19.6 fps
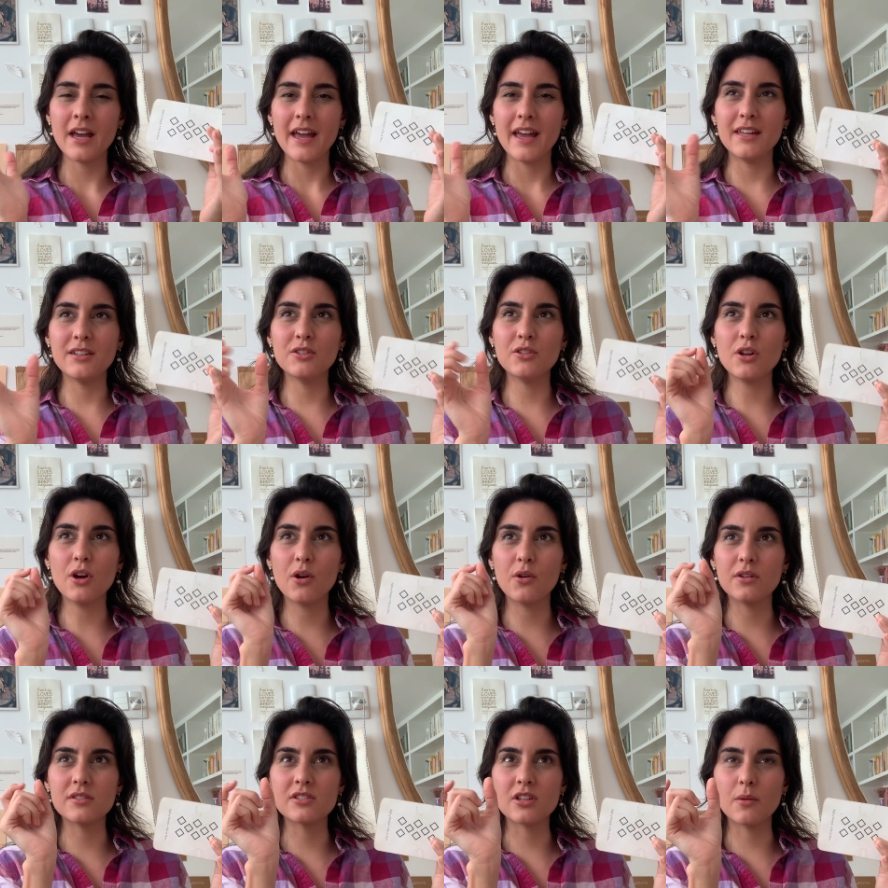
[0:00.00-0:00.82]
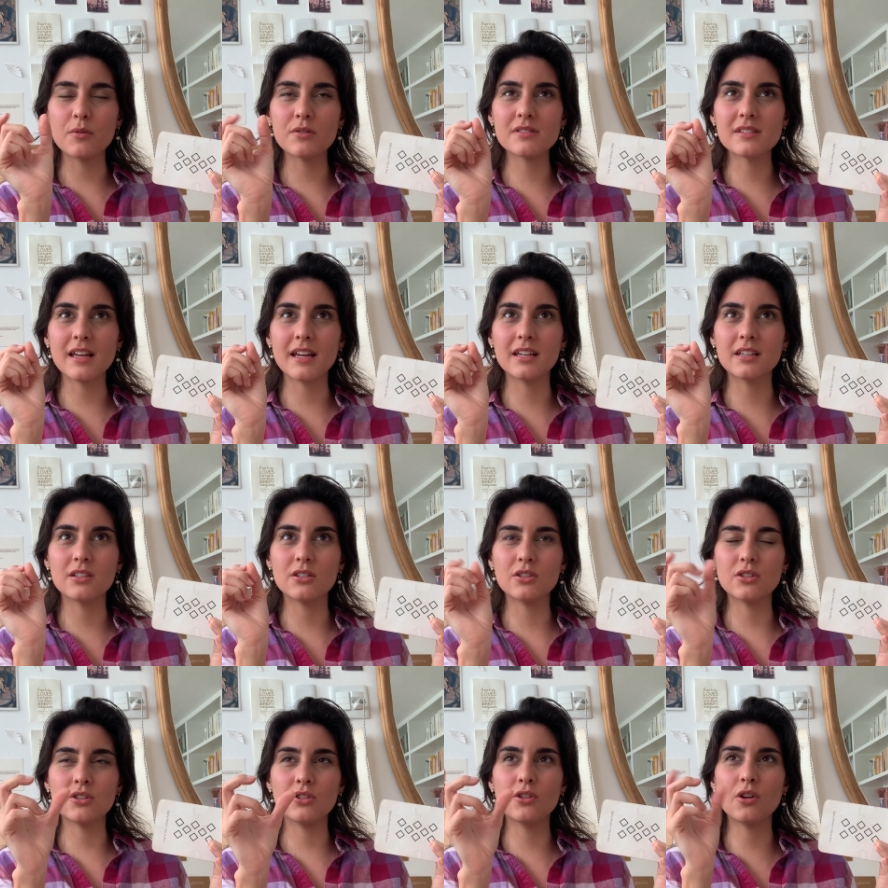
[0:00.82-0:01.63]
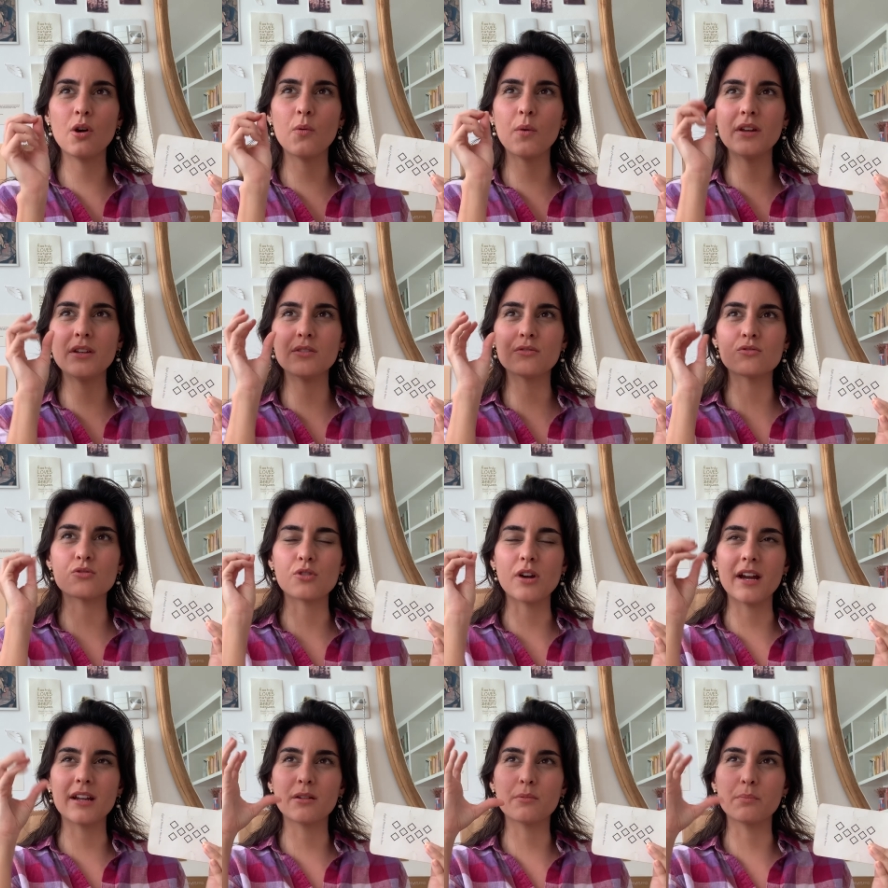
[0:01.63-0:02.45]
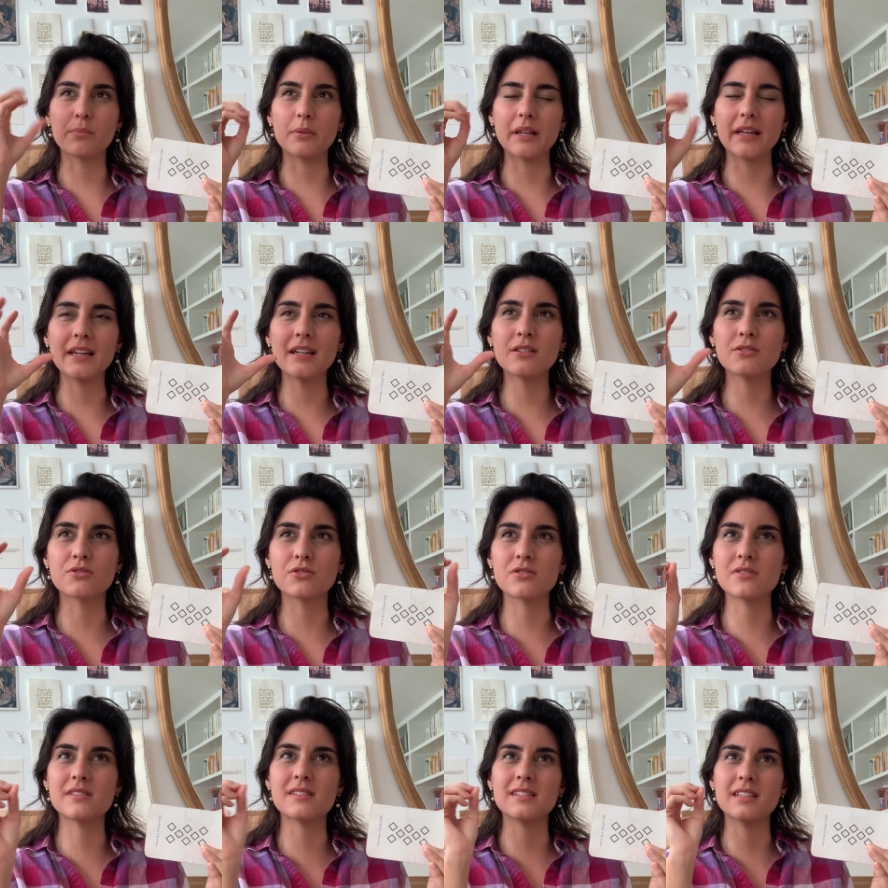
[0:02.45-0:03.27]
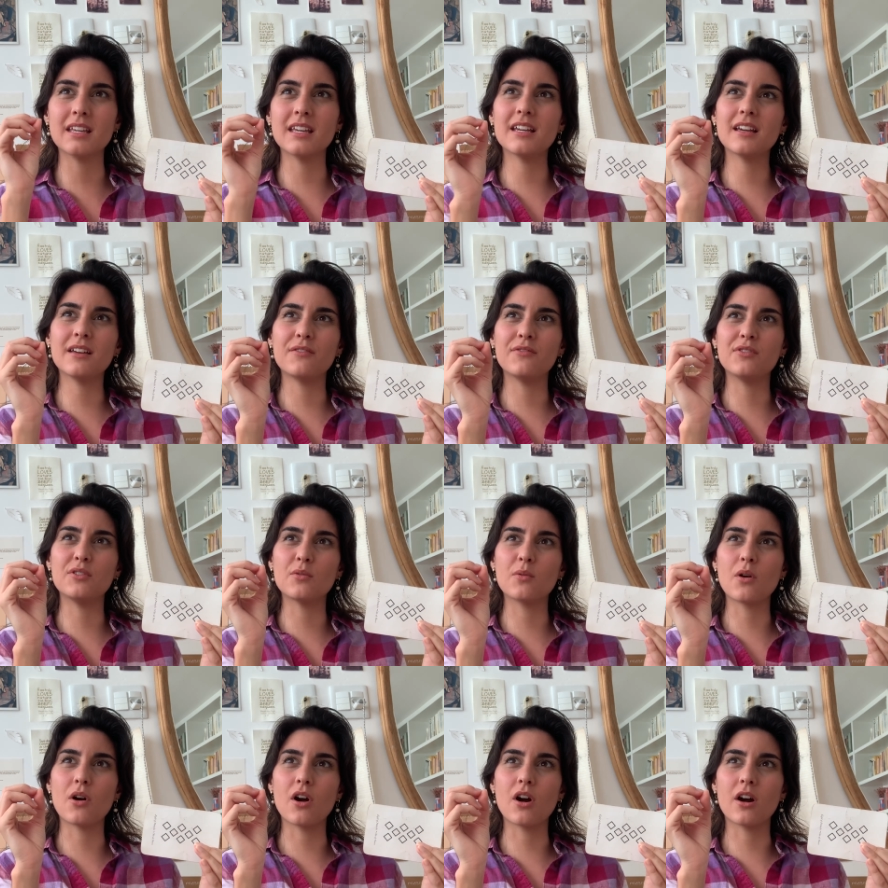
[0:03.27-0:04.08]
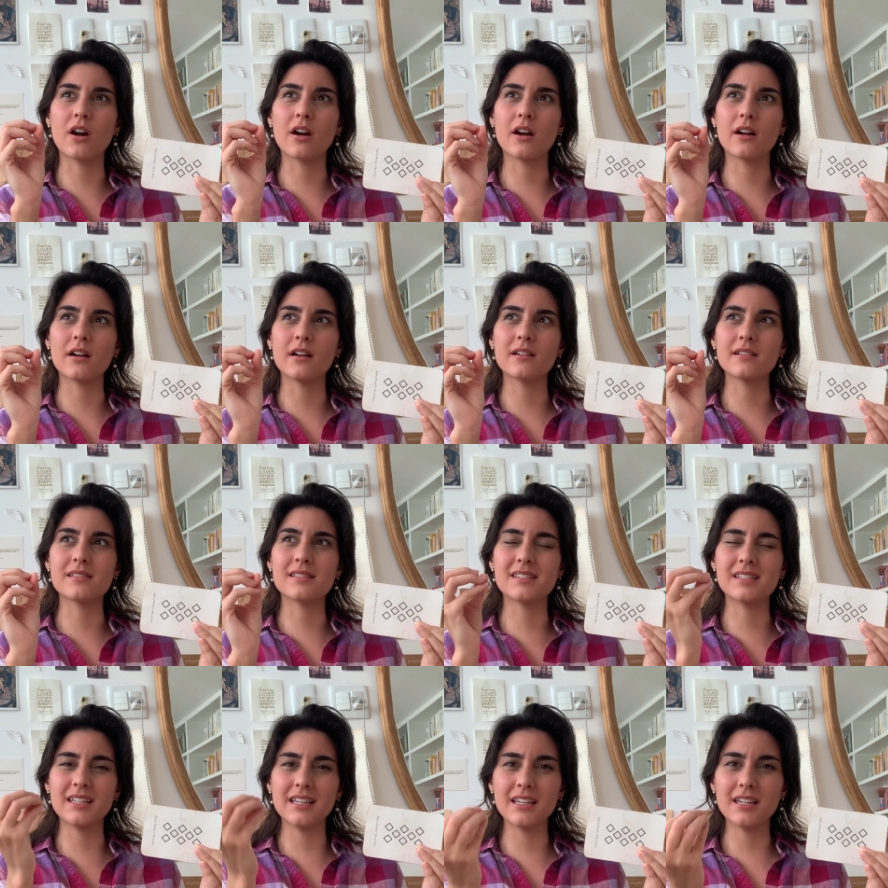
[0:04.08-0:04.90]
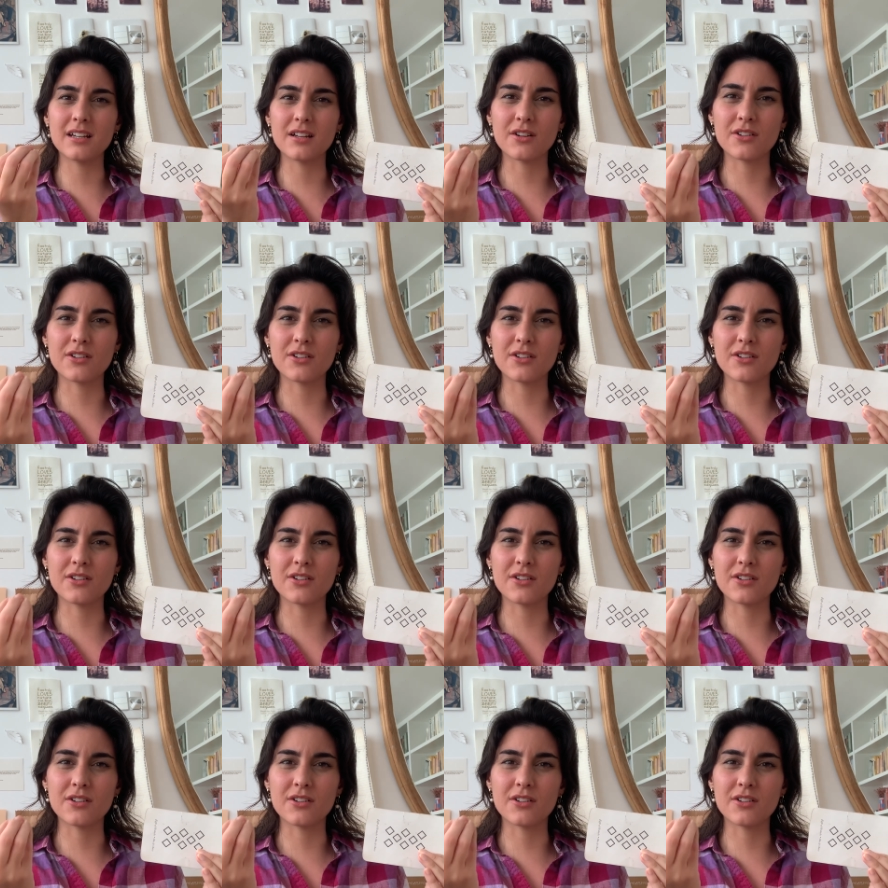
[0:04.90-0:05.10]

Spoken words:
And it's almost like when you try to blink, just see if you are seeing it